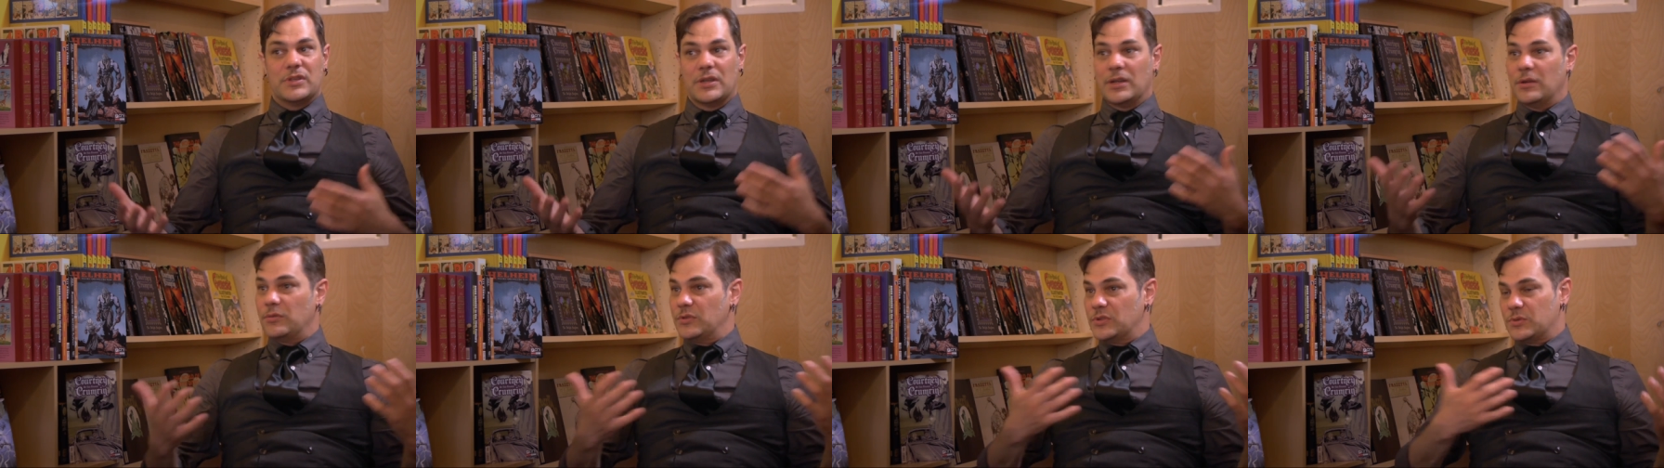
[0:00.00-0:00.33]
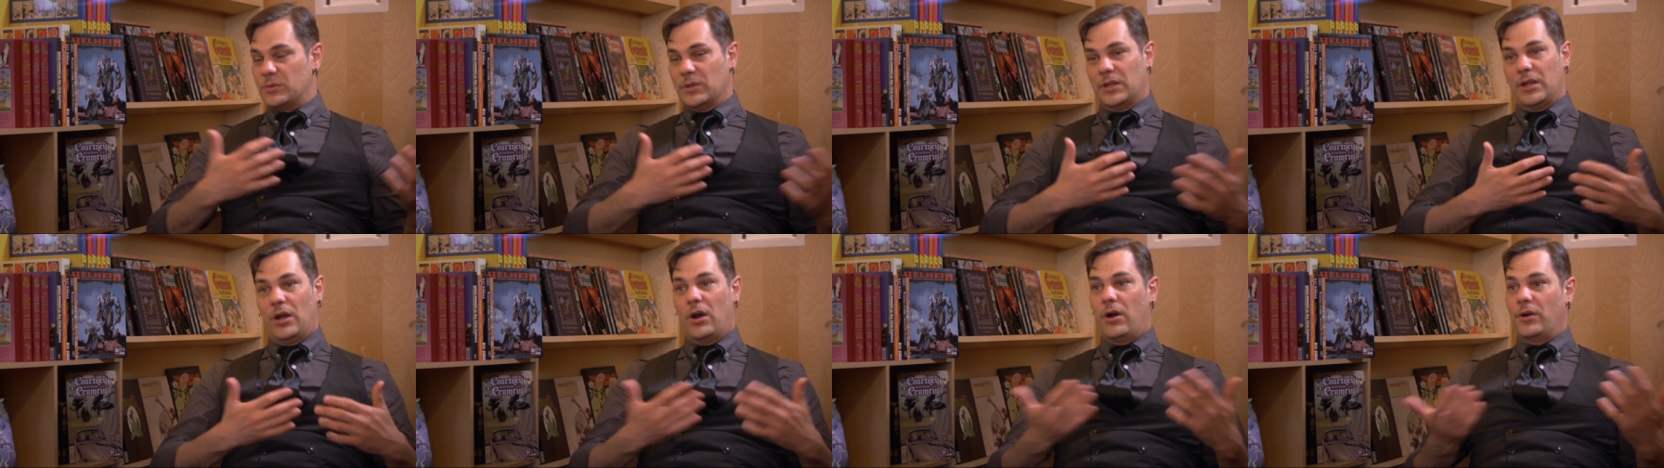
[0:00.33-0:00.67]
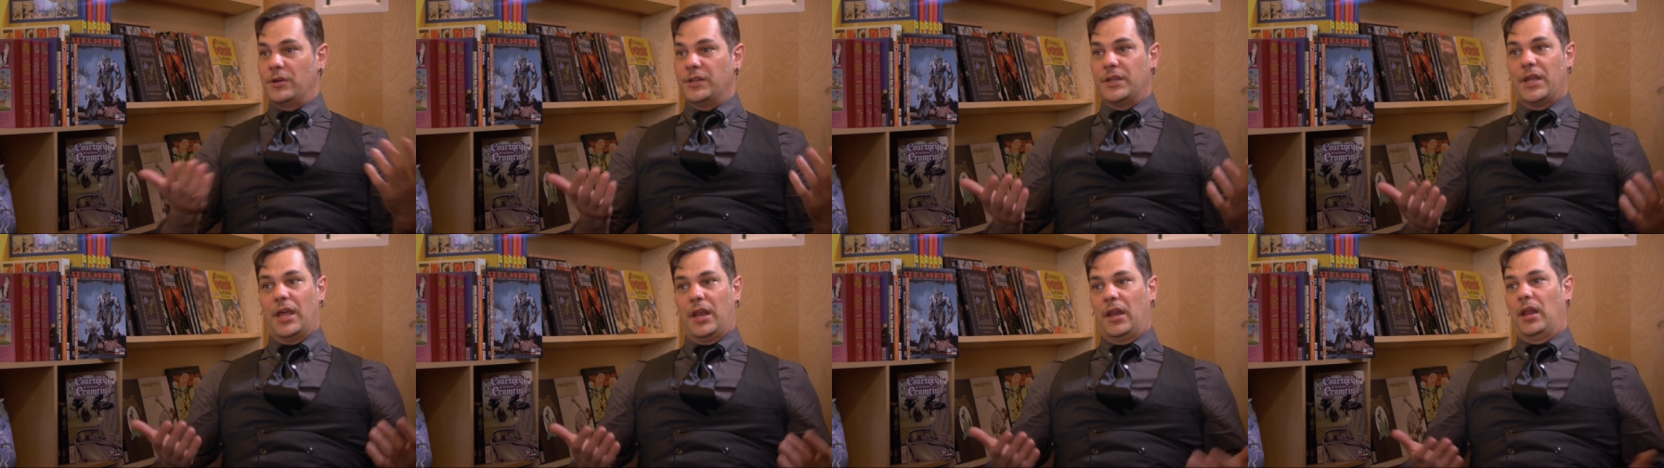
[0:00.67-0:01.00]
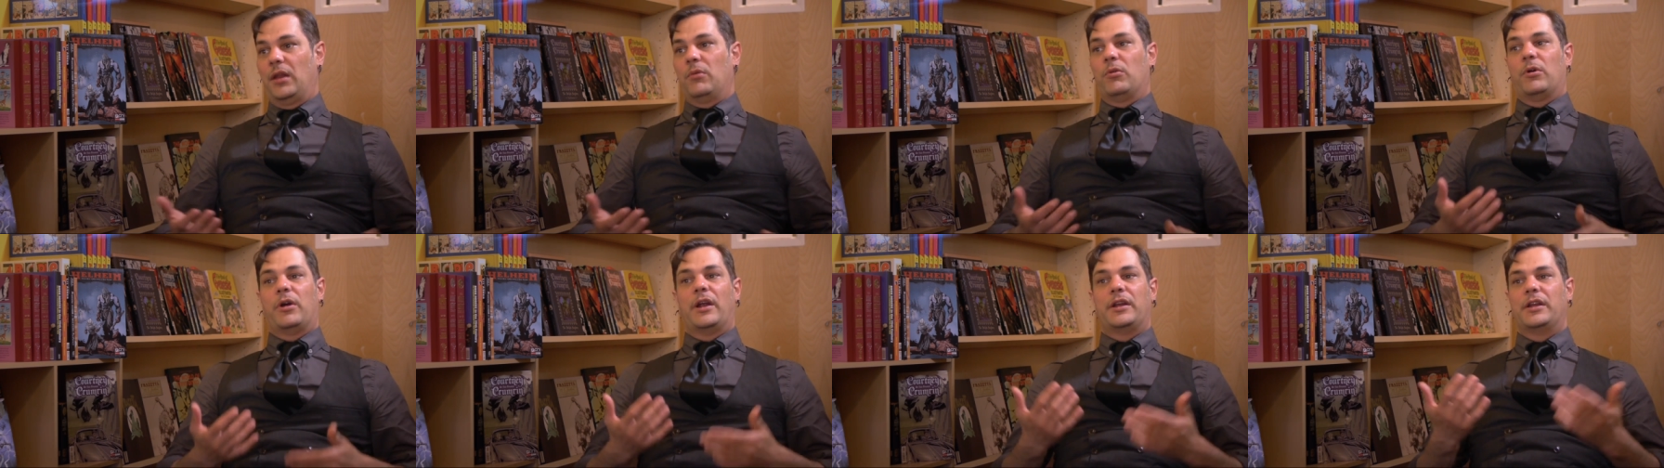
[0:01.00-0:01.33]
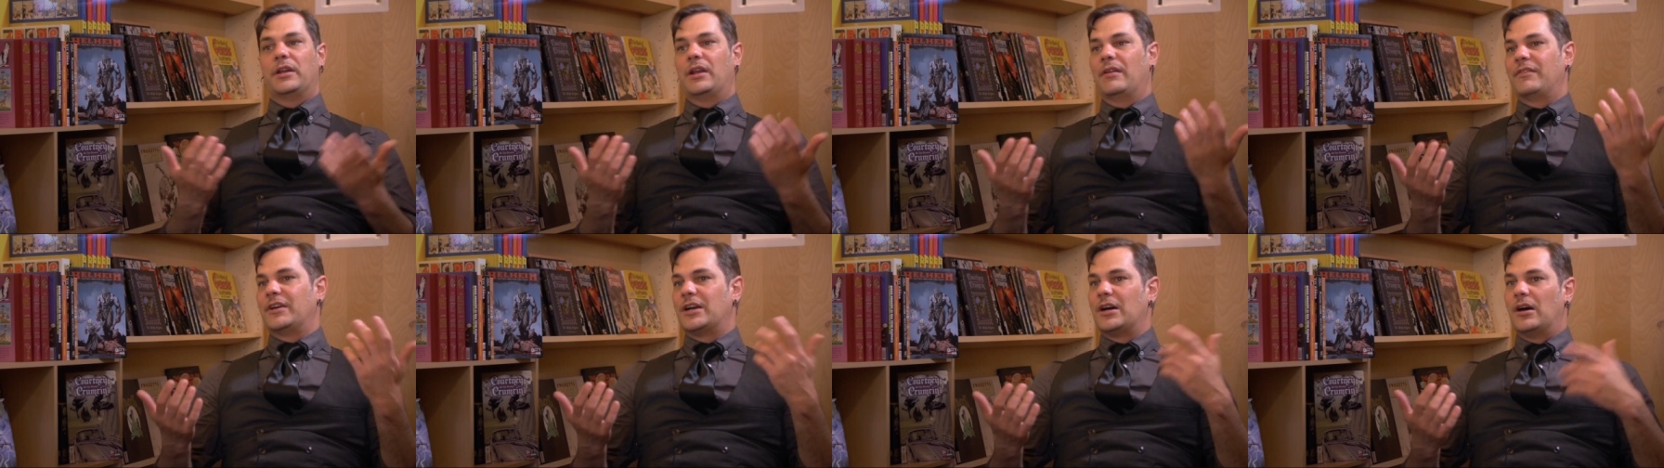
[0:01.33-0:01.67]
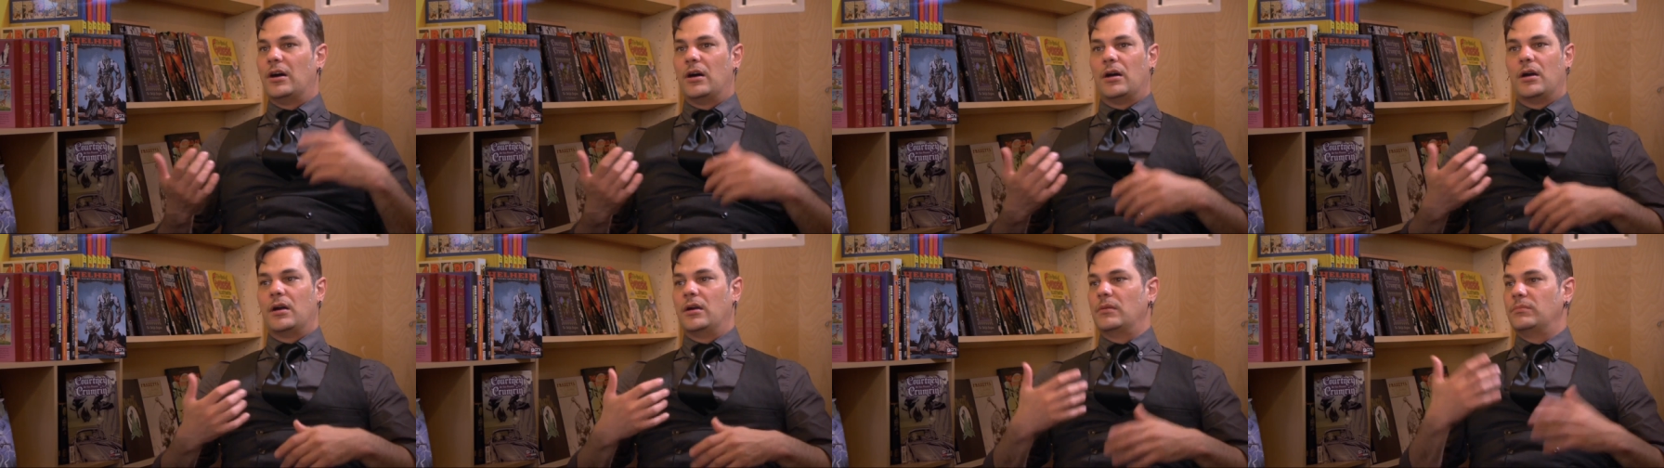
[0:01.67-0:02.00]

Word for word: and it was really hard to get anywhere. I didn't have a car.